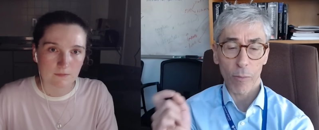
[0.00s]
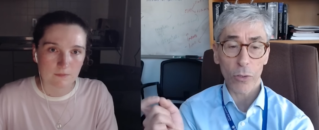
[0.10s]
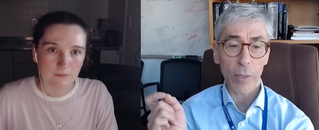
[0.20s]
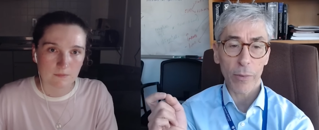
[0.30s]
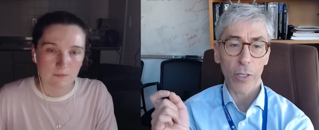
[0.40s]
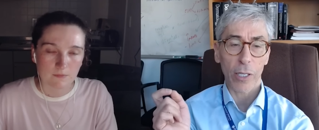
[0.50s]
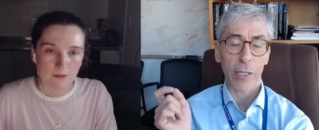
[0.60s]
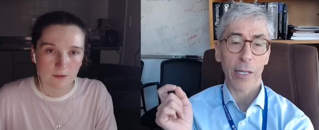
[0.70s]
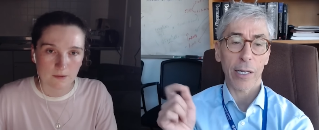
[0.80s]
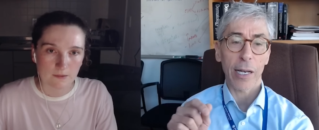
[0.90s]
Speaker 1: mostly been looking at
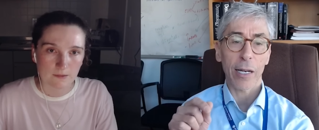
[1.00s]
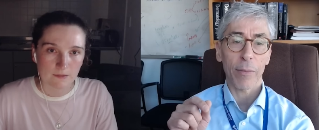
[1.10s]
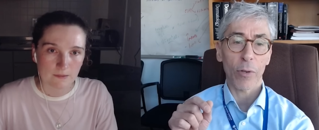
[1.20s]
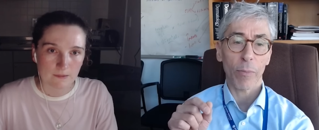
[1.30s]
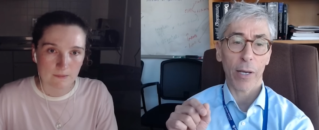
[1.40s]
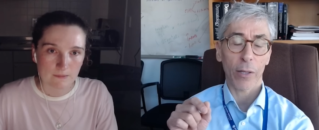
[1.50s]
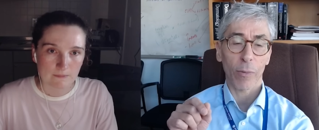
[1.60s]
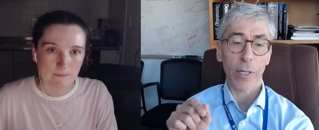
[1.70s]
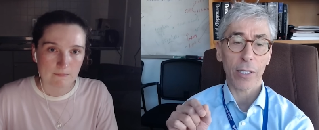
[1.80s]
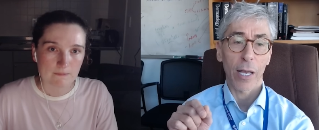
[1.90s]
the innate immune
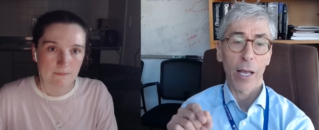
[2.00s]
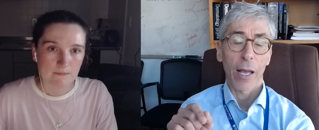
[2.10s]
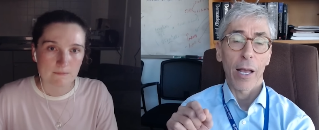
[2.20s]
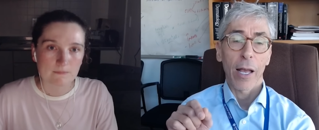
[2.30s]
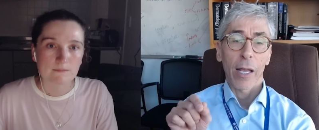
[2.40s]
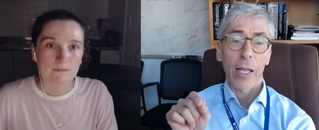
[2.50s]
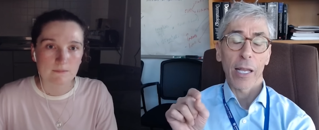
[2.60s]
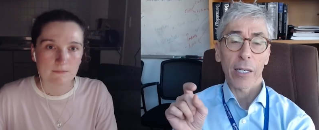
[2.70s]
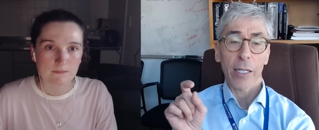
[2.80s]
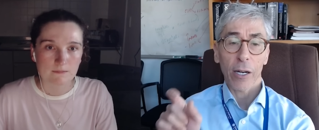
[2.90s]
pathways
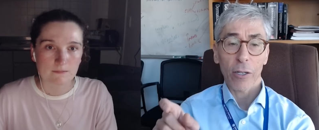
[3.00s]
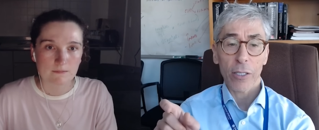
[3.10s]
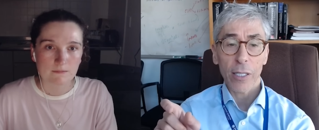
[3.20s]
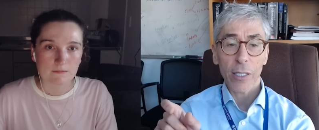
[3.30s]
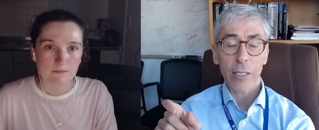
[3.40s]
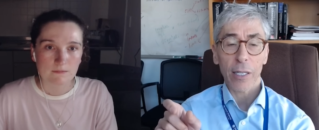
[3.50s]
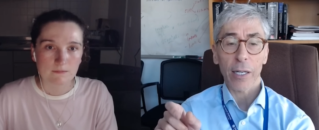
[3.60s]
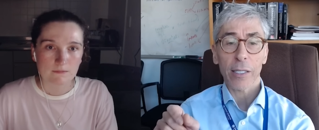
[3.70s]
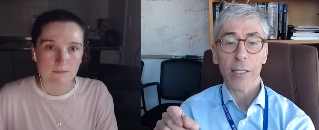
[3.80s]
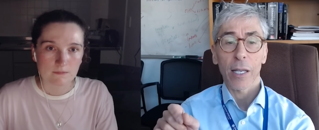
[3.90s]
in
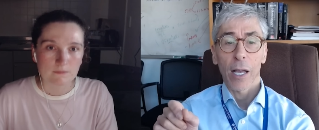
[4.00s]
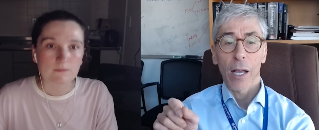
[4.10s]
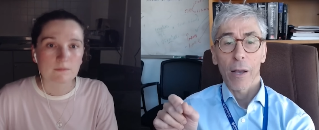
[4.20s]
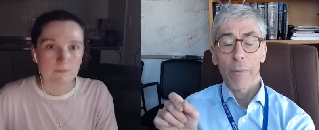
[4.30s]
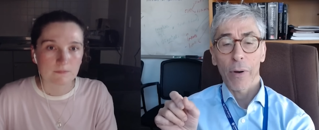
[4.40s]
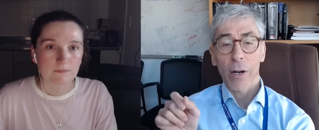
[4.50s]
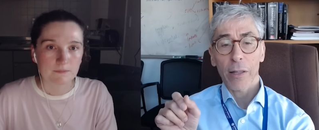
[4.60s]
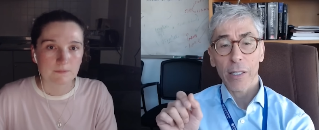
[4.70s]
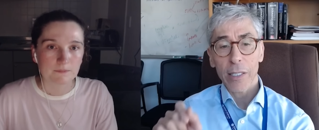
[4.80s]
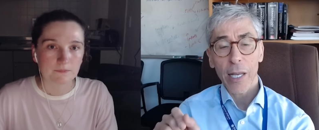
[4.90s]
keratinocytes but at
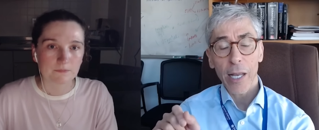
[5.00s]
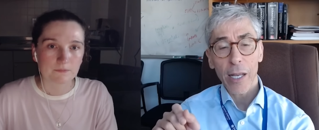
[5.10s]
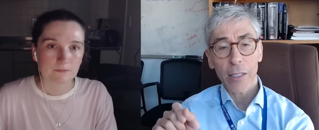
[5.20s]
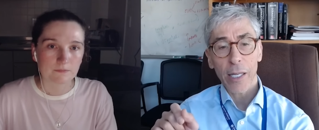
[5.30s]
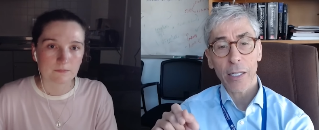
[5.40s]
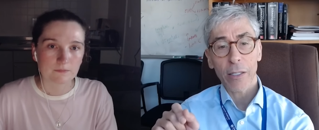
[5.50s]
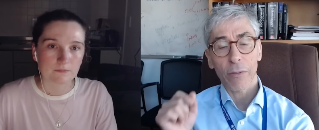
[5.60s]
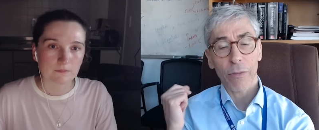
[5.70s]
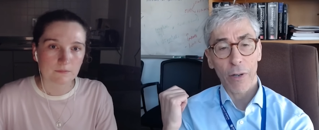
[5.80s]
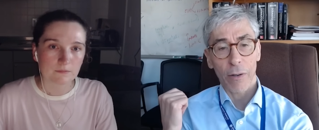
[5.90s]
the tail end
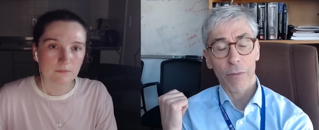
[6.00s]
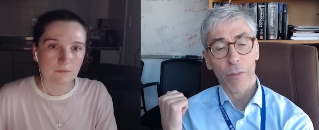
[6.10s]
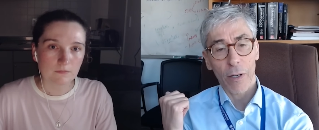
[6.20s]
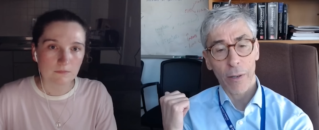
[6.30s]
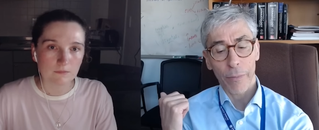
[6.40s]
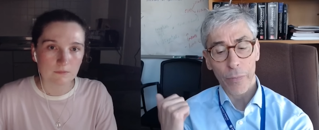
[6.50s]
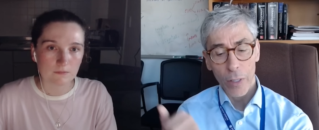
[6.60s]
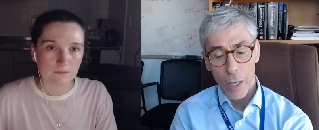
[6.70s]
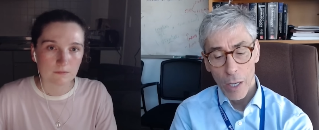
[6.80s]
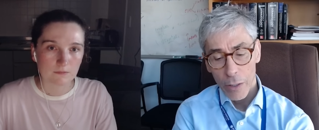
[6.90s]
of, of um,
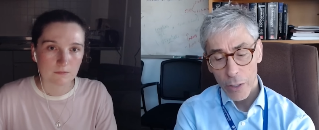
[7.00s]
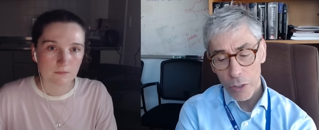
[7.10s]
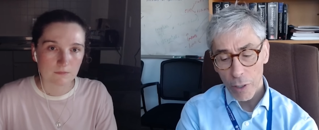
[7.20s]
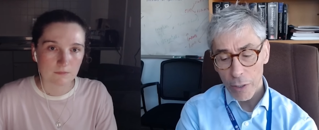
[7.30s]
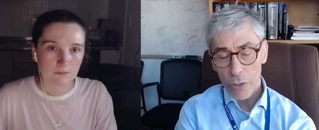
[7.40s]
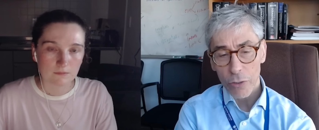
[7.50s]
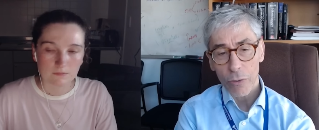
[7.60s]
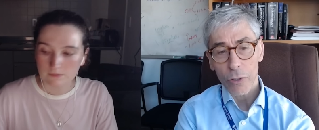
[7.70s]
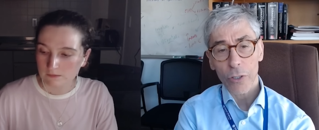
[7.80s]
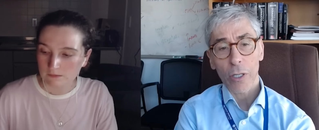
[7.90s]
this graduate
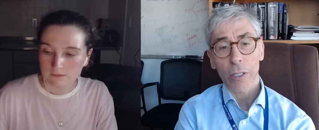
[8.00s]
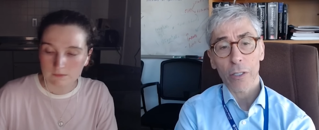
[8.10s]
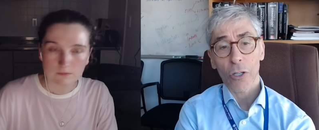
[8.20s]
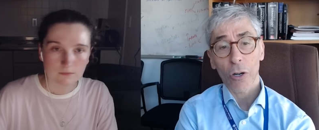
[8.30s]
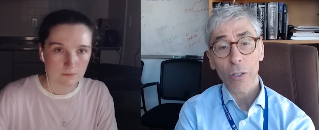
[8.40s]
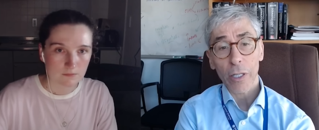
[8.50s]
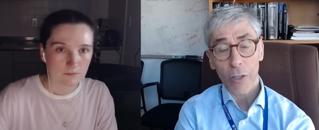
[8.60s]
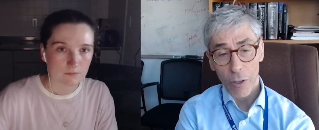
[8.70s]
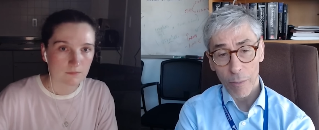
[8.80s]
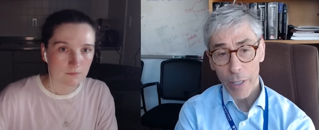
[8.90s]
student uh, Charlie
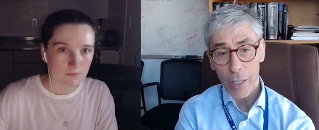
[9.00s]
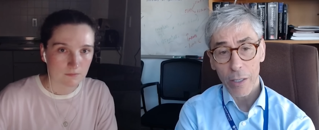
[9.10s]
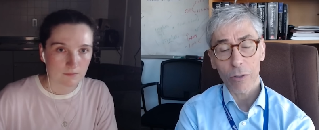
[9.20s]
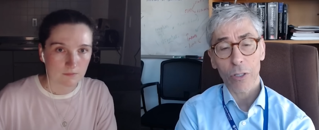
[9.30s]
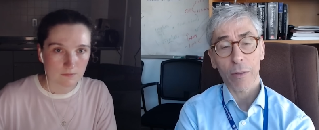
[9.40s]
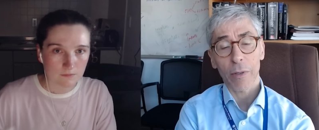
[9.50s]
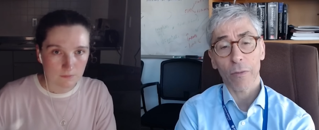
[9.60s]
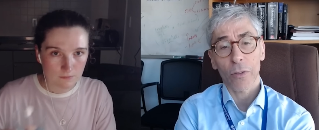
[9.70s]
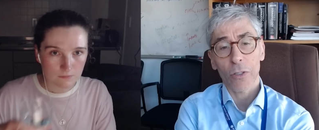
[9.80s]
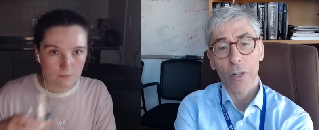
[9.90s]
Kirby who's going to be the
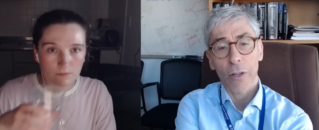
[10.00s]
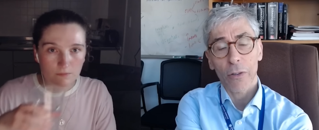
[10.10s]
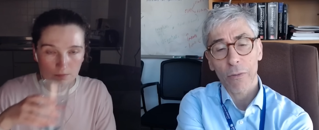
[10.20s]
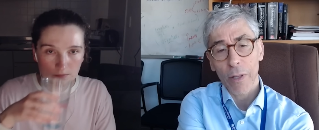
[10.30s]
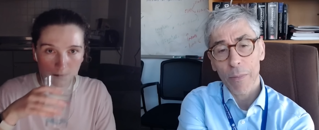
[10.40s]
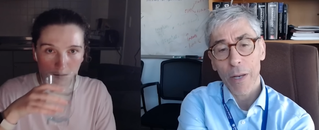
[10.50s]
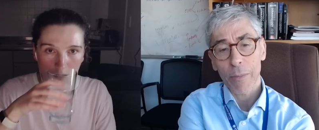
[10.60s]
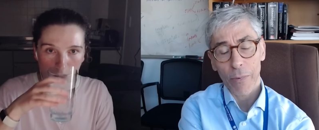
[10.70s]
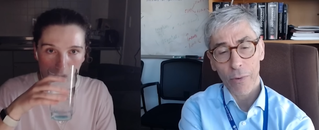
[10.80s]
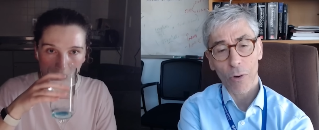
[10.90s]
first author for that
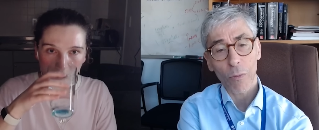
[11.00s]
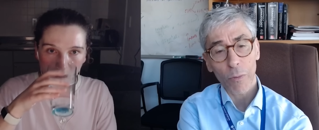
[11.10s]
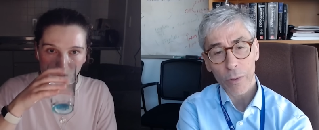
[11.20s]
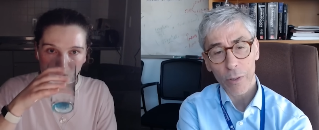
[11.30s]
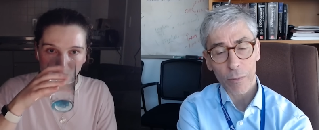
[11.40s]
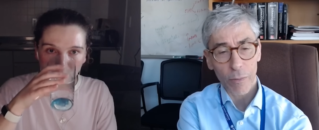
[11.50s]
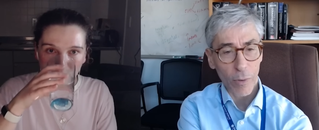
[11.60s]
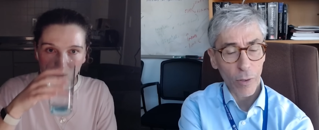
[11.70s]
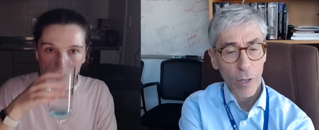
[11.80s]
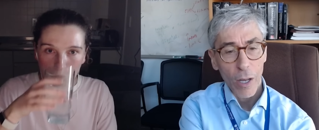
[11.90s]
paper or hopefully it'll
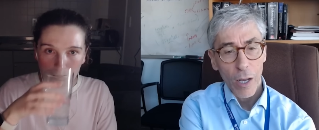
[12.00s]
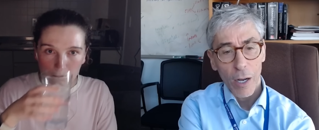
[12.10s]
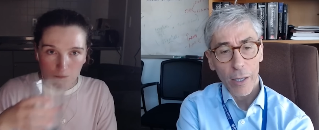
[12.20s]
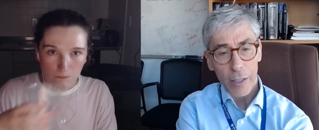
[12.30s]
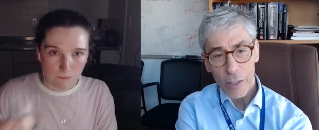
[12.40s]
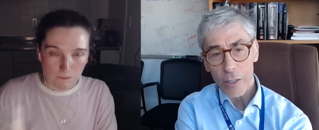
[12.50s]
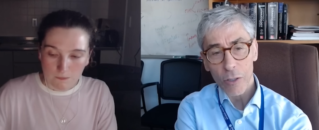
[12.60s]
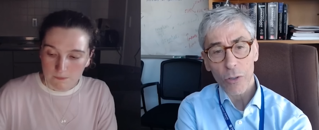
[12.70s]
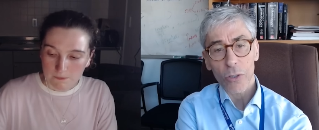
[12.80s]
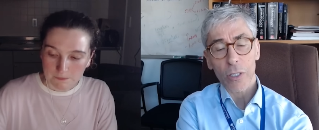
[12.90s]
uh, is
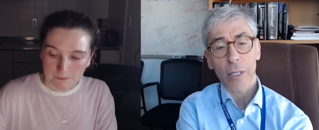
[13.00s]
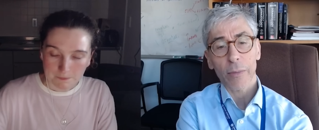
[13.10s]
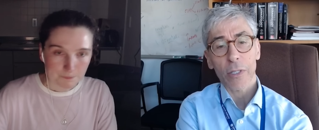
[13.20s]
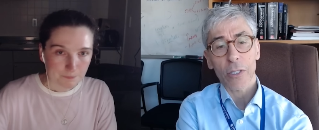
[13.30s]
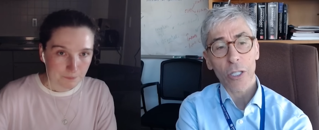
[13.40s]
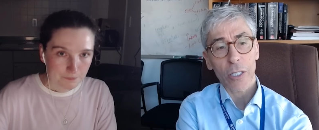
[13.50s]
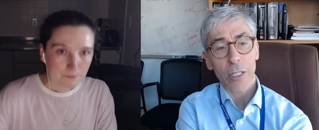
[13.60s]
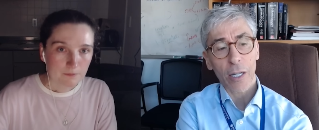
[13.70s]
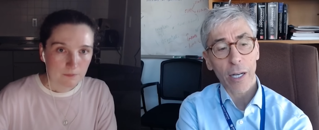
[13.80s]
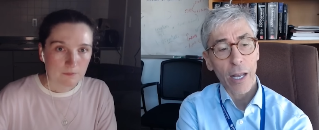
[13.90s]
close to acceptance at
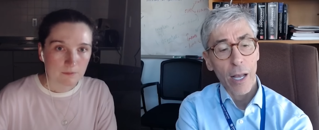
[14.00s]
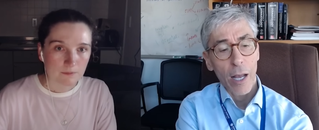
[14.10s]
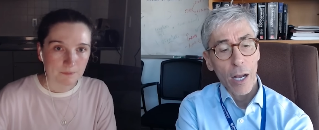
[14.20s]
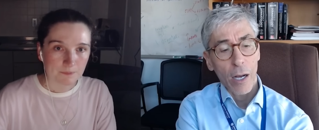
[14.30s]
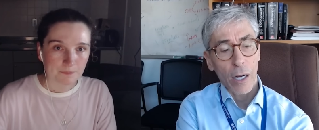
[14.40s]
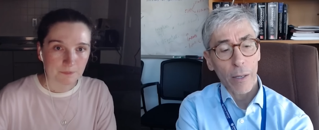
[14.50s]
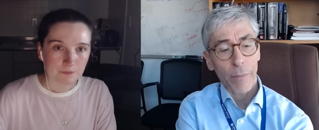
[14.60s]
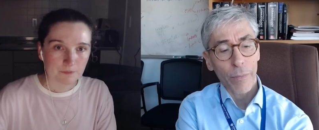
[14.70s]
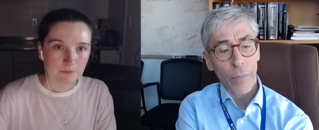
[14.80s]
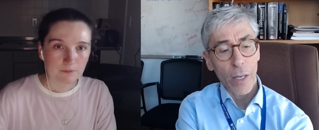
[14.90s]
JCI
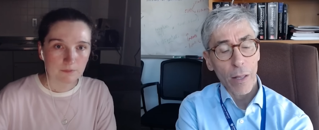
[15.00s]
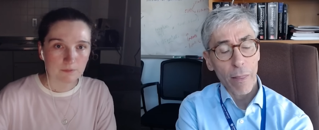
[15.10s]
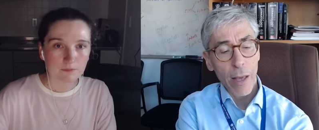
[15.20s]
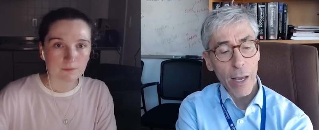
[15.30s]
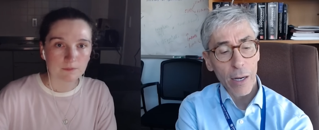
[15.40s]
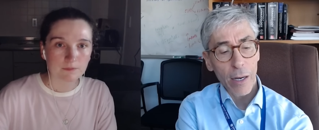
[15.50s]
um, that